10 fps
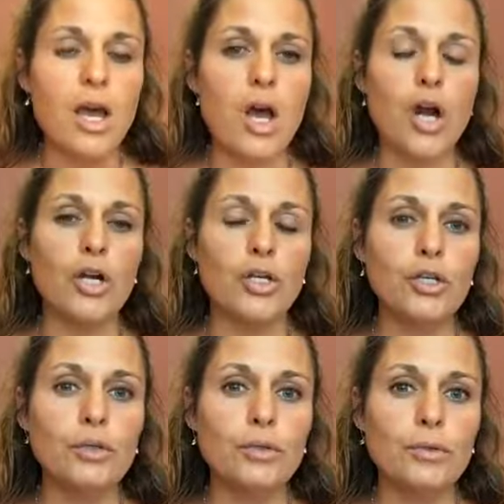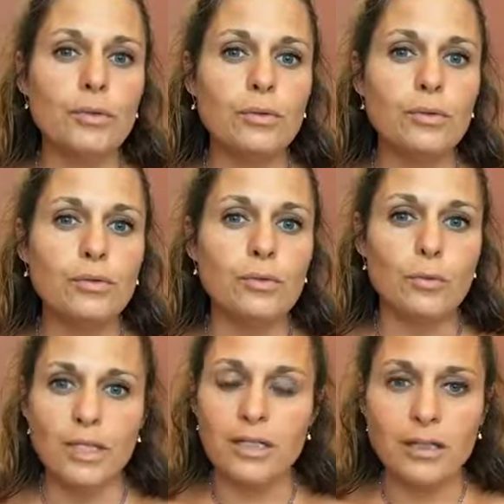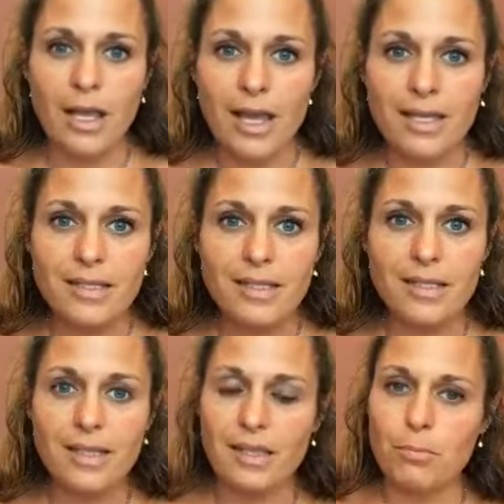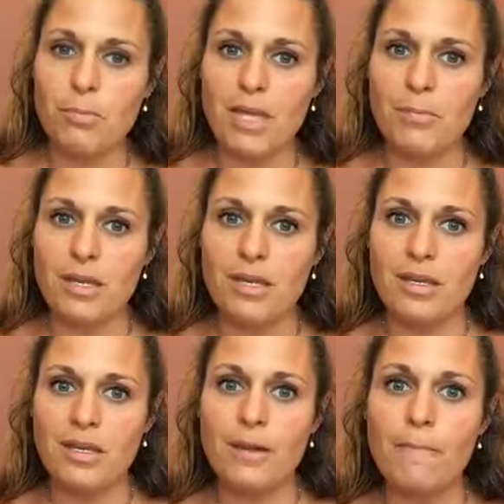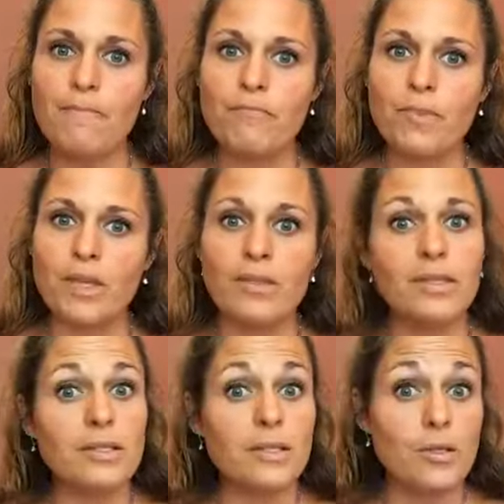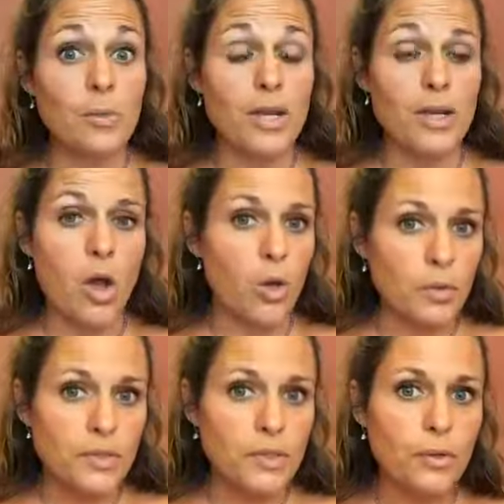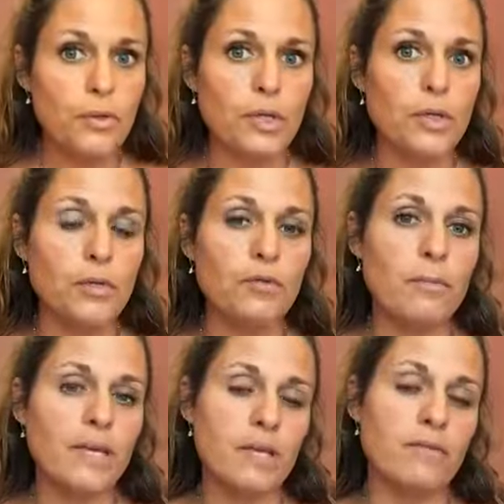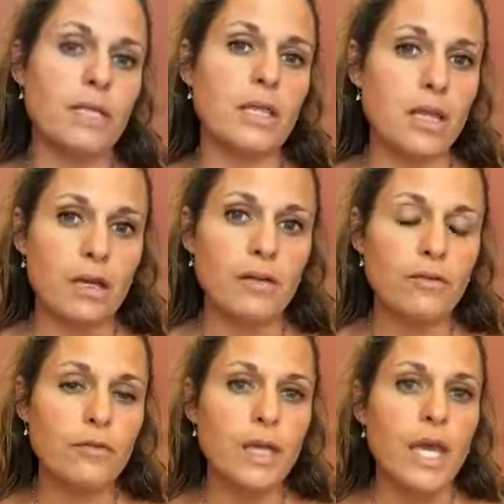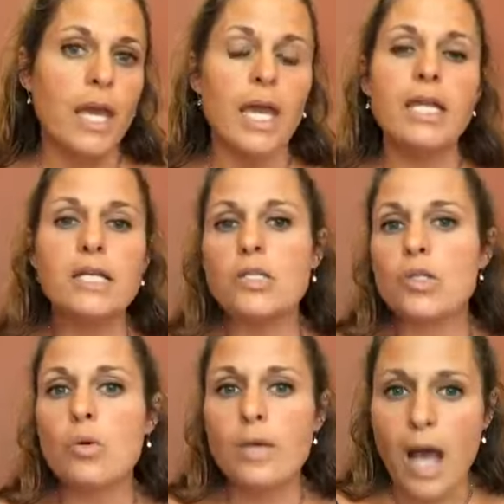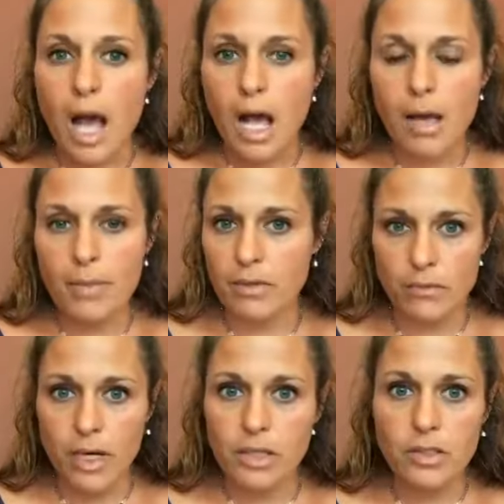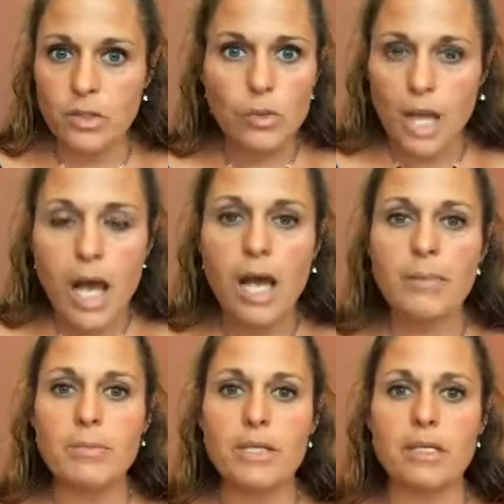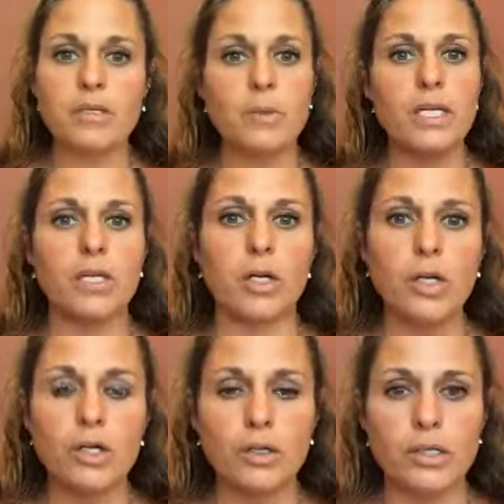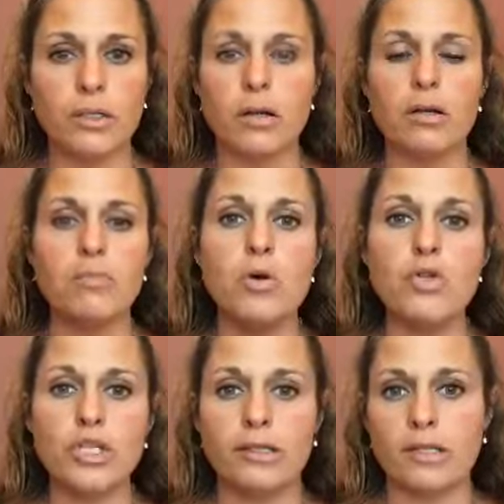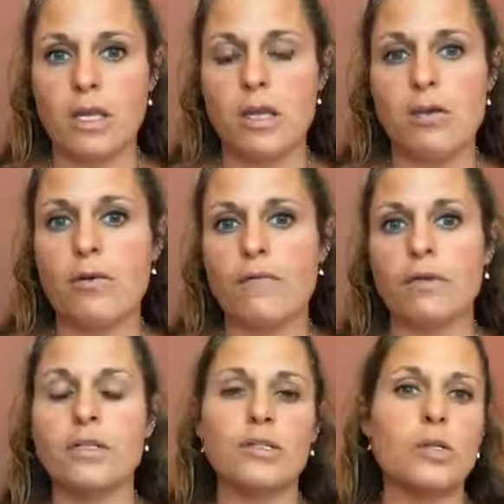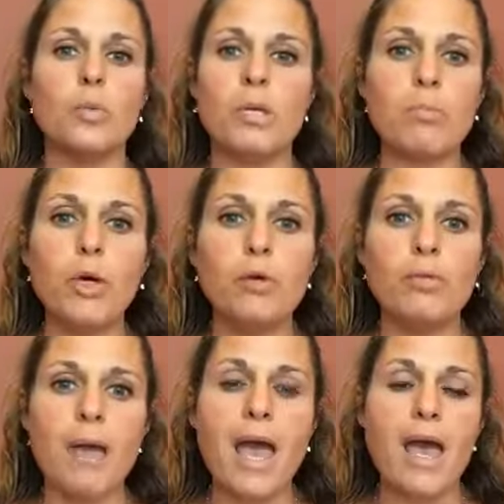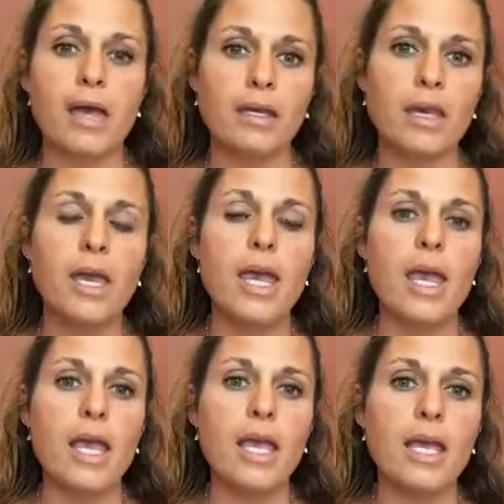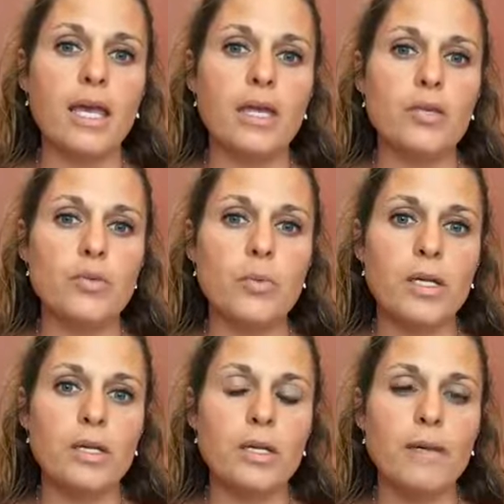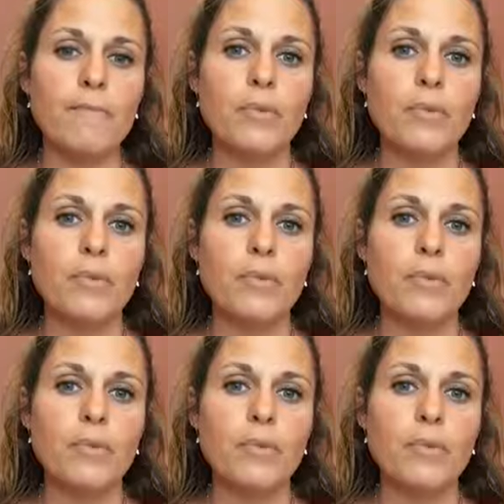Are you realizing that maybe this is the way also that you've been giving love? And it's so common, right? It's so common because we get hurt and our emotions take over, and so we pull back and we